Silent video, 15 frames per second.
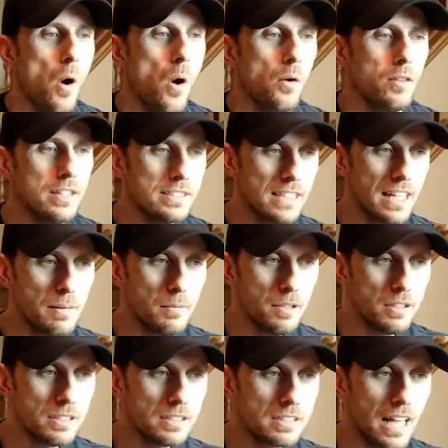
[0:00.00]
This camera
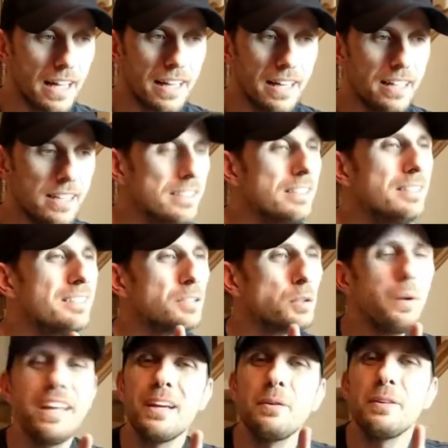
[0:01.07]
looks. I gotta
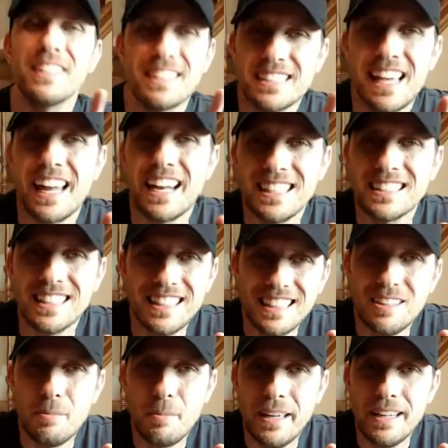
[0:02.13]
tweak with the settings a little
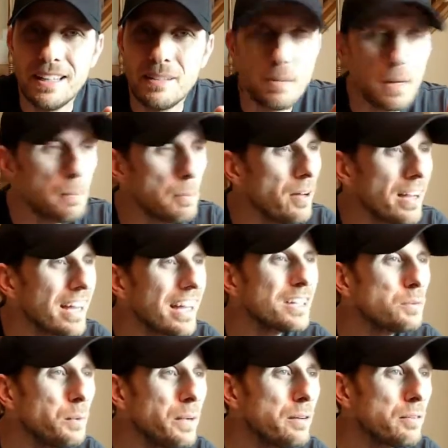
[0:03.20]
bit, people. I gotta
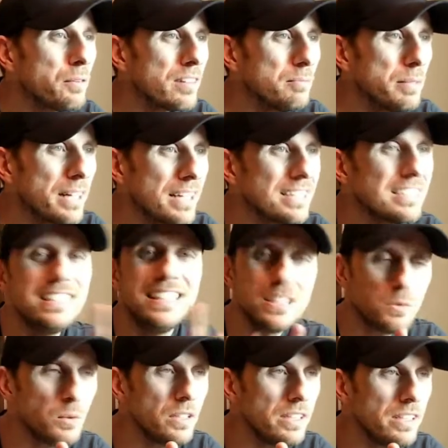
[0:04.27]
tweak with them because this
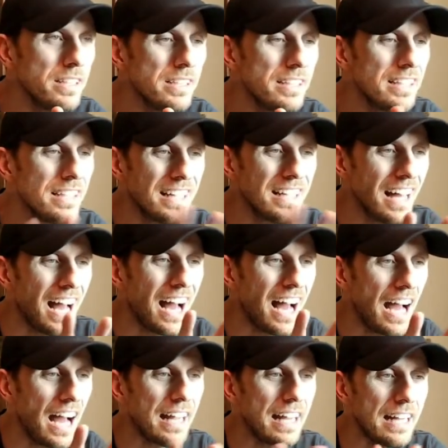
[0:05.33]
one,
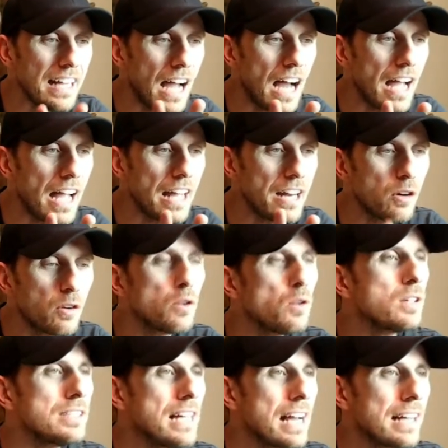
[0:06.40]
I I don't know
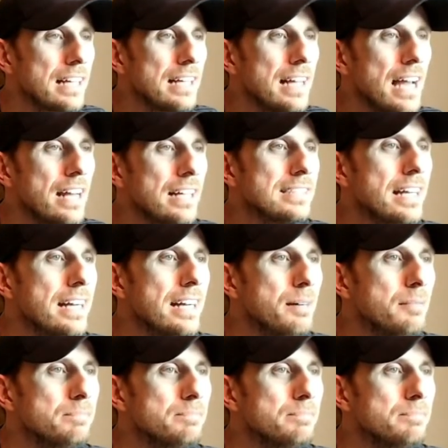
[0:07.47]
exactly how to set it up.